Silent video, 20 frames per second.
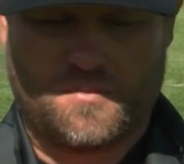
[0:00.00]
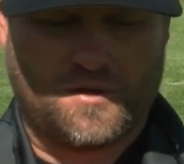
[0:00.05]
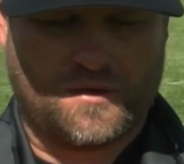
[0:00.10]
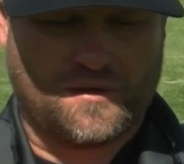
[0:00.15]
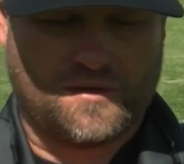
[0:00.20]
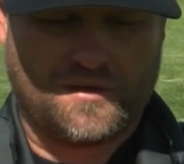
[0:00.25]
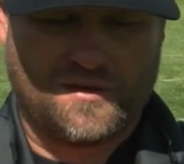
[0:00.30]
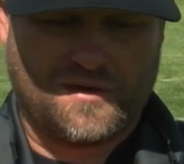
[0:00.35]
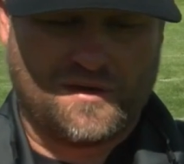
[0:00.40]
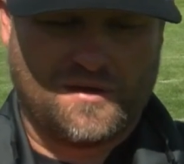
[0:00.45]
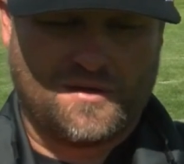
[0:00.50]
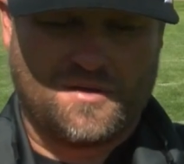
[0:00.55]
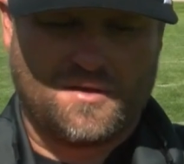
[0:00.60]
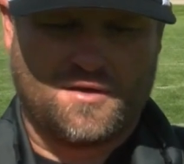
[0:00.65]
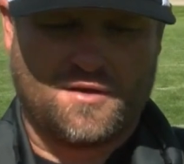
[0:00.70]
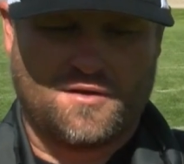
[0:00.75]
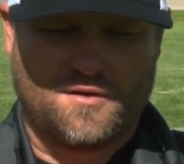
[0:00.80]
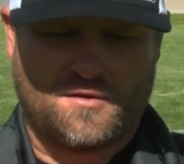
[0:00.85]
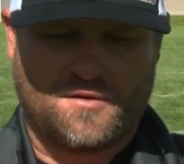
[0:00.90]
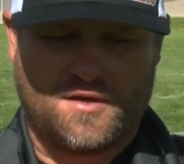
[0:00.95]
And,
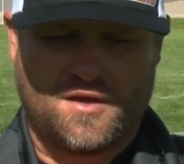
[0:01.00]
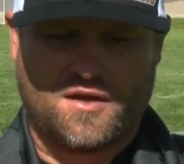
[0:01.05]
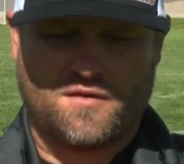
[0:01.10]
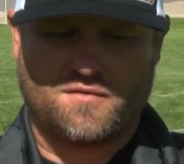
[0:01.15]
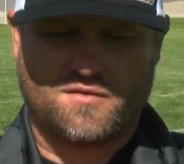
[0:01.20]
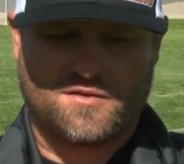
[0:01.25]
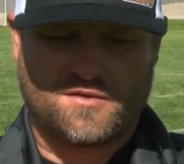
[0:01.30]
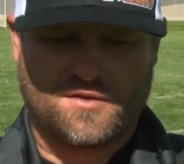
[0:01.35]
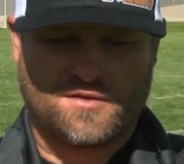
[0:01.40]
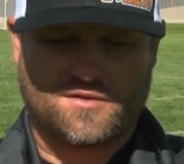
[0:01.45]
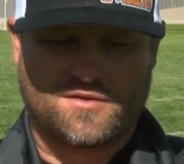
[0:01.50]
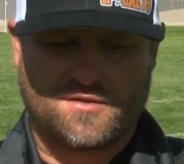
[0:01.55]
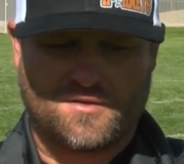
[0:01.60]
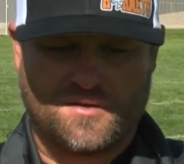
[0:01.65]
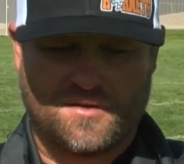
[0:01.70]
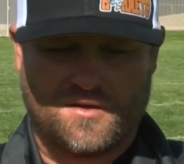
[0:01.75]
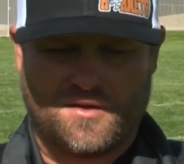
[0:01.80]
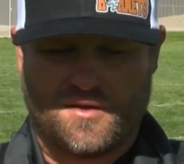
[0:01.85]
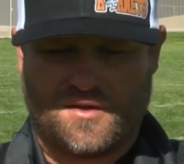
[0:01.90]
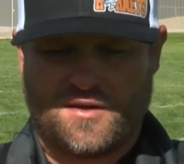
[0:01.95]
you know, Dave is just,
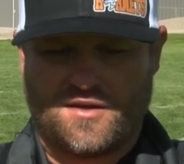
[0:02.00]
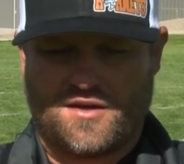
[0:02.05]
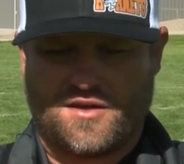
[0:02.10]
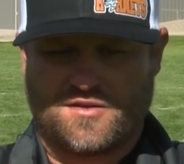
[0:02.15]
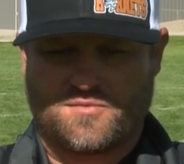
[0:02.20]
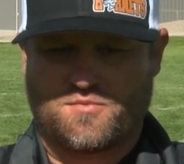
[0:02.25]
He's